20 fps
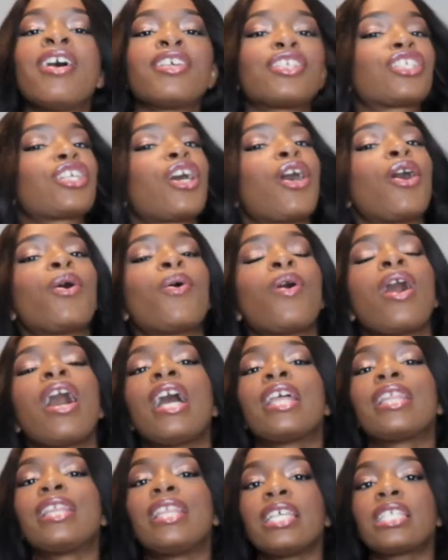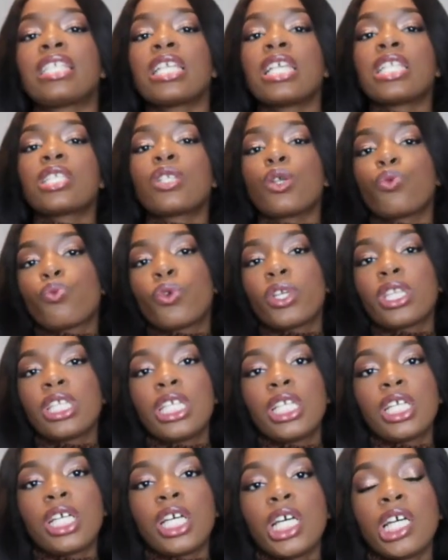So this is
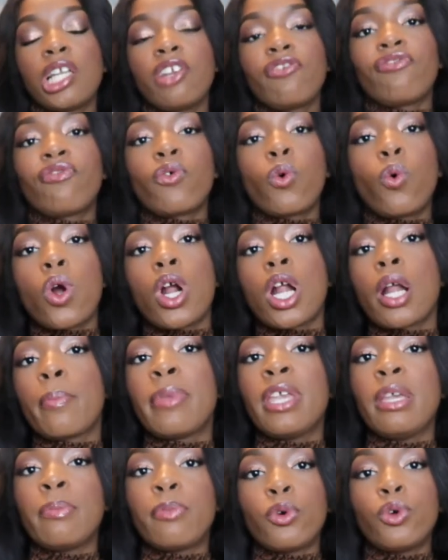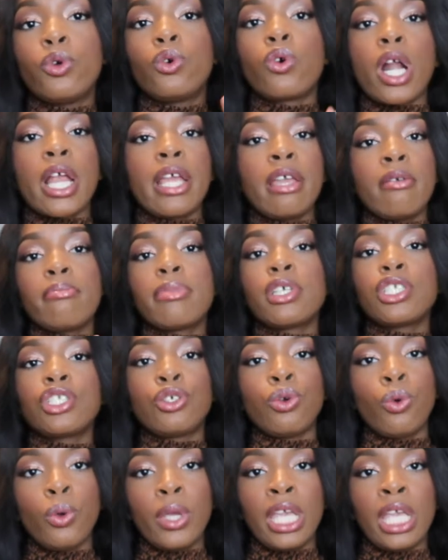really good for people who are in
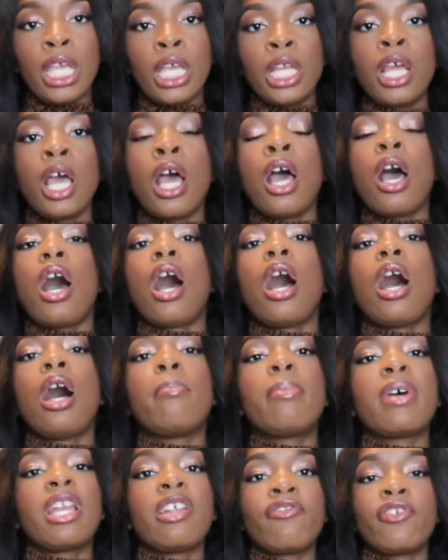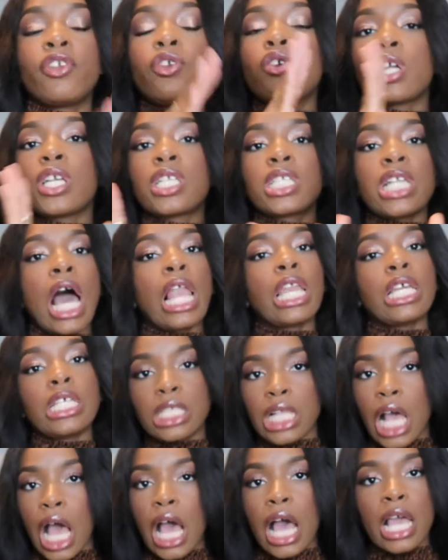between, um, but if you are a solid
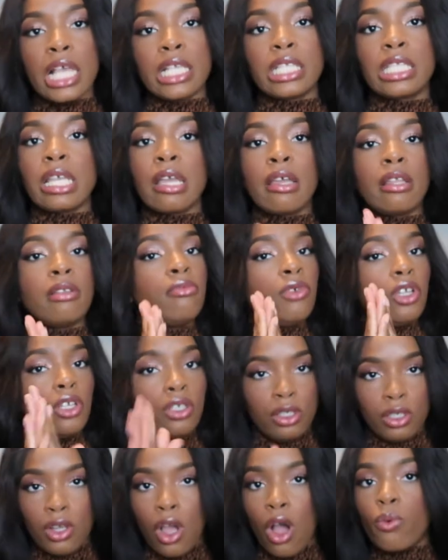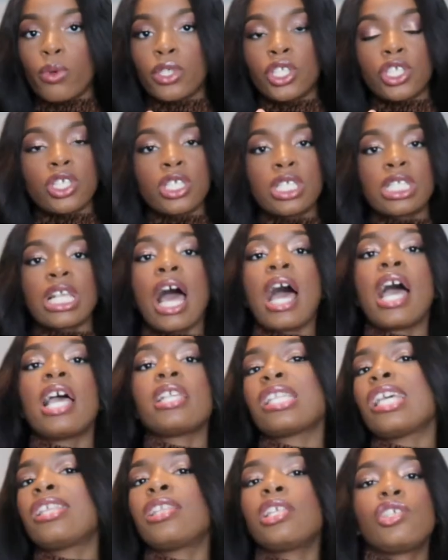size, then go with your
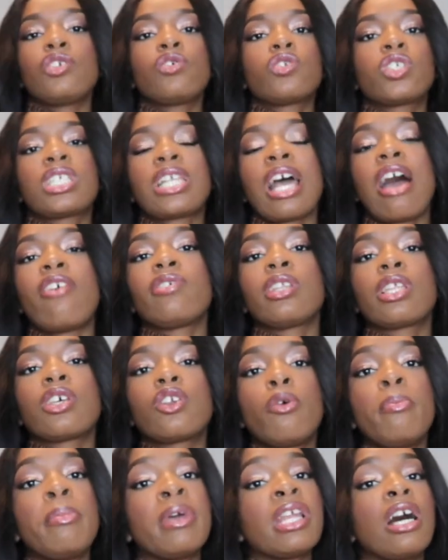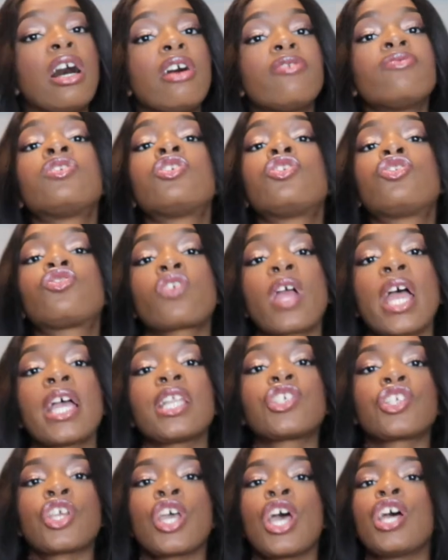size, and then you'll just have a little bit of
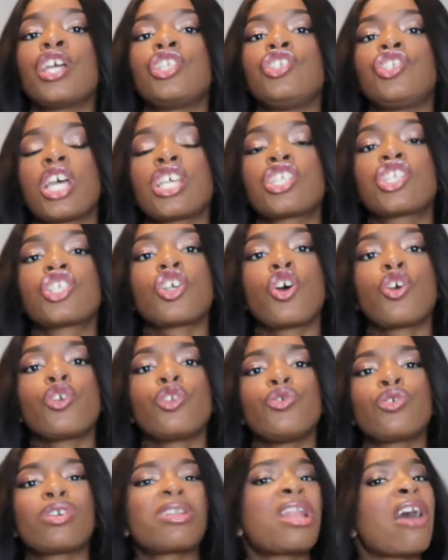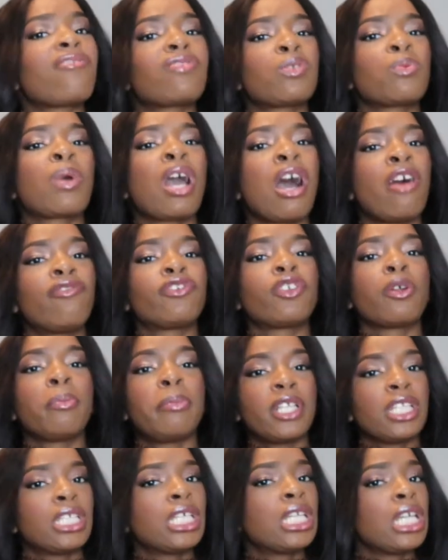stretch just so you can have some
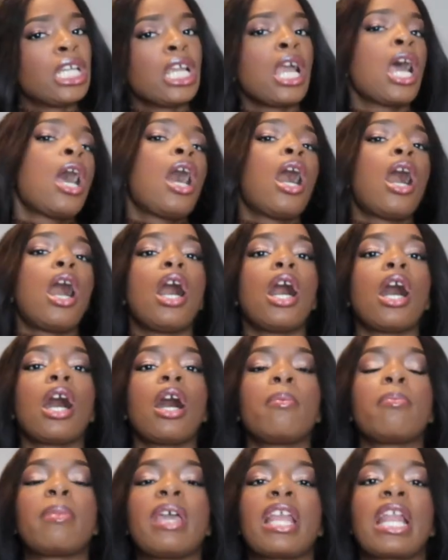comfortability, um,